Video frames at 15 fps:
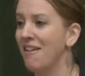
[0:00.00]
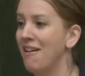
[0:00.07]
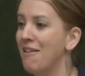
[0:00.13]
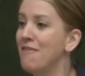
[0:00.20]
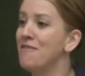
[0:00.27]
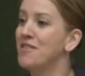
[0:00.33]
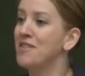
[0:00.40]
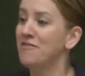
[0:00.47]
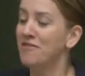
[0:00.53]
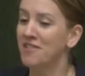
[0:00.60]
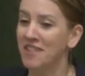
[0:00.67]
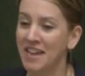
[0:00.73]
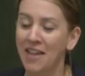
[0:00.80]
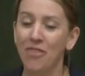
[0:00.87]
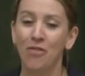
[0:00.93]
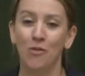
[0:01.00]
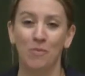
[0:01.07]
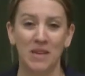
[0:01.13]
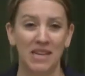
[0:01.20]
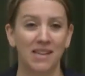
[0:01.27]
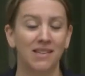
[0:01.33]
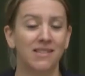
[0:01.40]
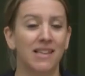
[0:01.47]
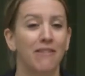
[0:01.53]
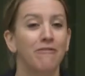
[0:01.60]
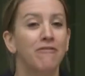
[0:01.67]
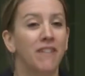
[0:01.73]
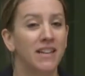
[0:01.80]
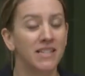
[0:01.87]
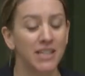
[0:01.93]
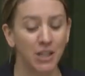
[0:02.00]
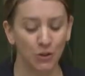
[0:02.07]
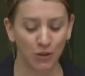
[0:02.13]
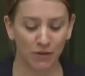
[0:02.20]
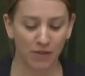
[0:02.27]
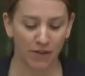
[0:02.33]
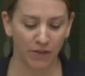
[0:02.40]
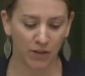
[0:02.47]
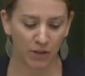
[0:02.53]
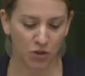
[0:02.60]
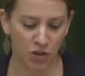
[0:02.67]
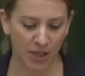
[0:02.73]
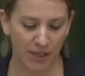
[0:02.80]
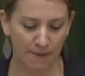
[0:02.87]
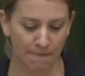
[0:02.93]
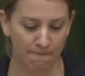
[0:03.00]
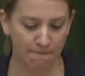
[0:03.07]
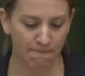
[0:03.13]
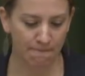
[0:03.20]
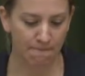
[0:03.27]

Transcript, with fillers: of the philanthropies that funded the Green Revolution.